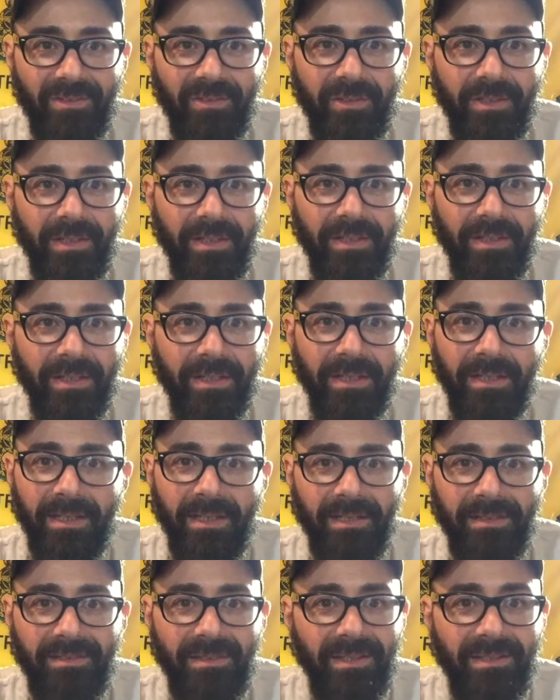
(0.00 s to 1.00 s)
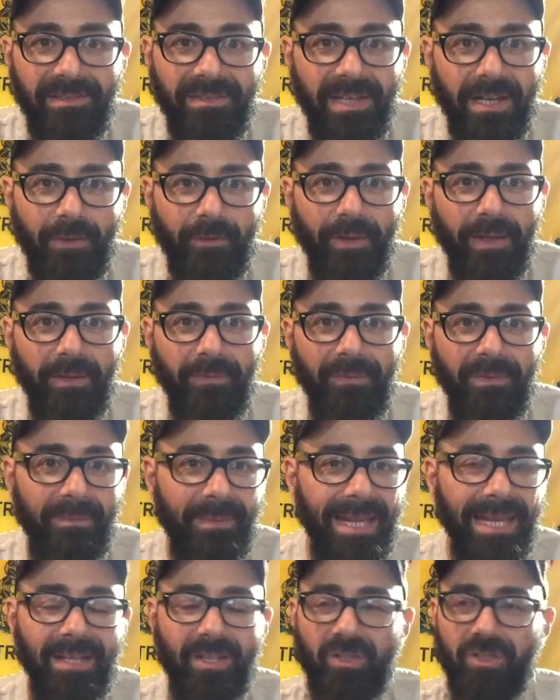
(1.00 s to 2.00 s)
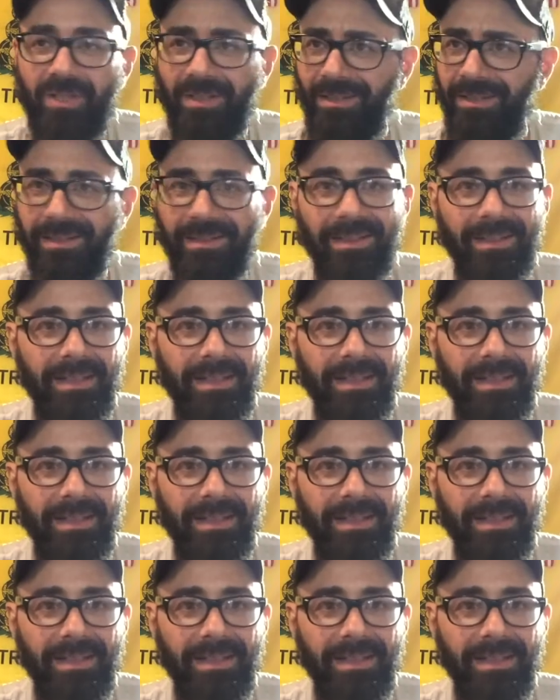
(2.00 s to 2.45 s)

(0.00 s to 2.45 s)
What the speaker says: to the secret information.